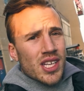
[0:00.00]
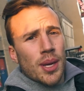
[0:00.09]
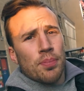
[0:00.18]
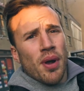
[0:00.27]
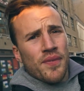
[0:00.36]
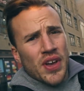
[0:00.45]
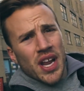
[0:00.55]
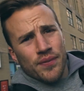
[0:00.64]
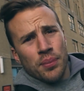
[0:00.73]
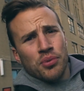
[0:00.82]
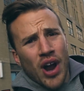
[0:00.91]
to prevent
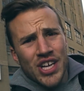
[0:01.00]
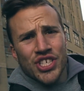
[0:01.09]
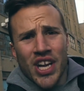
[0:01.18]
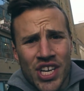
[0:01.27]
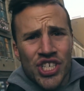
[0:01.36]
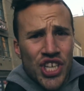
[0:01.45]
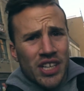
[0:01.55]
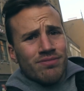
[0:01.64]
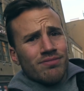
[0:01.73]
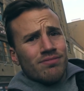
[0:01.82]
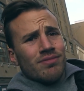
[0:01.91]
it from crashing into shit,
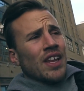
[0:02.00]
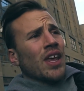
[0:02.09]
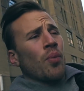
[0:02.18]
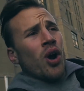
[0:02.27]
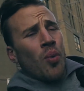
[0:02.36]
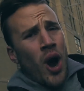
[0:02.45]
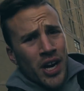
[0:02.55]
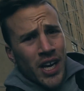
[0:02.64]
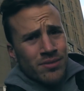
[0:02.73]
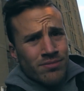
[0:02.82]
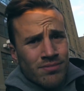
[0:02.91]
and they weren't
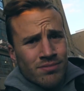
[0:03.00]
working.